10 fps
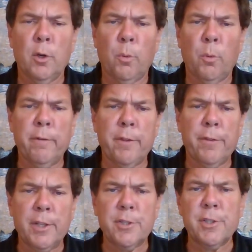One of the
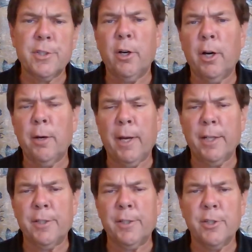things that caught my
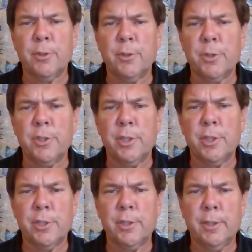attention was
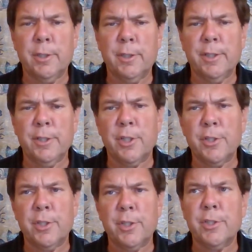just it's
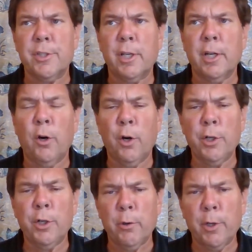just this uh,
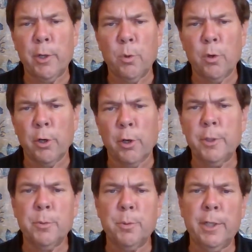ongoing war
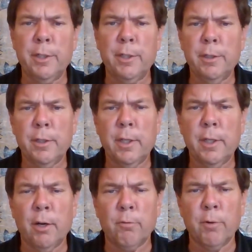between
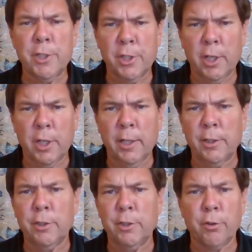uh, Russia
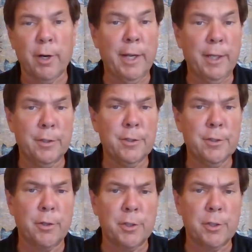and Ukraine,
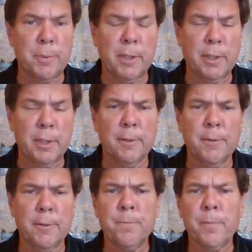so to speak.
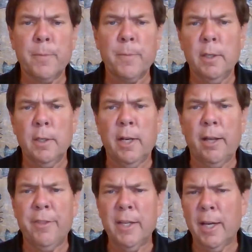And
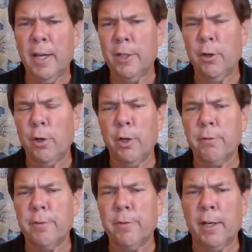I think I had gone
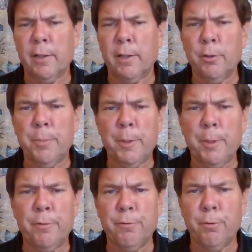over that a little bit
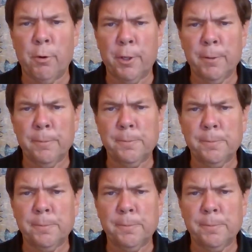before,